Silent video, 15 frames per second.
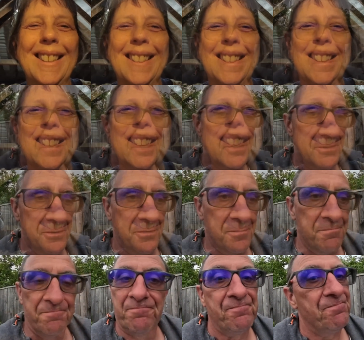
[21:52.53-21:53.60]
Right, so
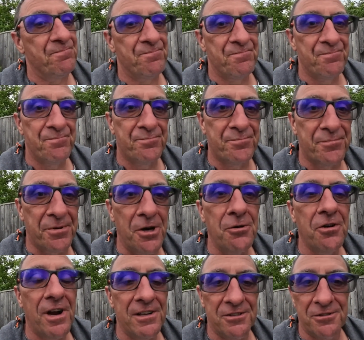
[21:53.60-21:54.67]

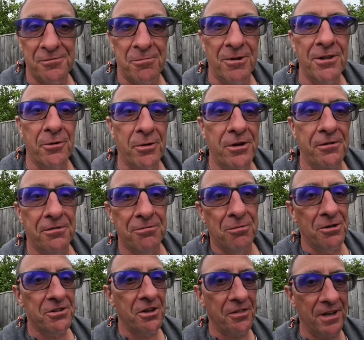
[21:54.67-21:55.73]
progress with the roof,
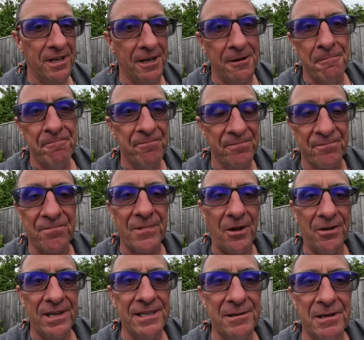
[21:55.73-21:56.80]
what do you think?
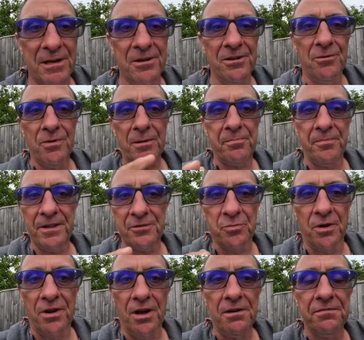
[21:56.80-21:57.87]
Right, I'm going to wrap this
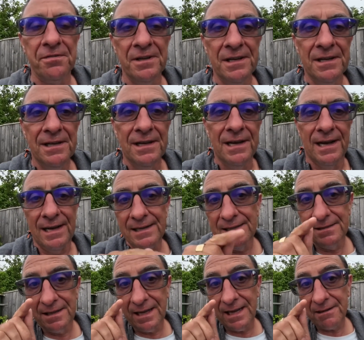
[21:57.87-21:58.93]
one off
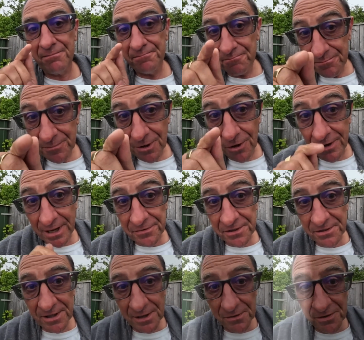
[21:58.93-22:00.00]
and look
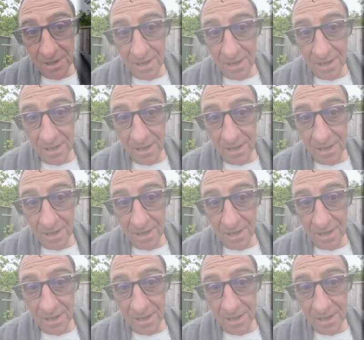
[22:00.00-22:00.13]
after yourselves,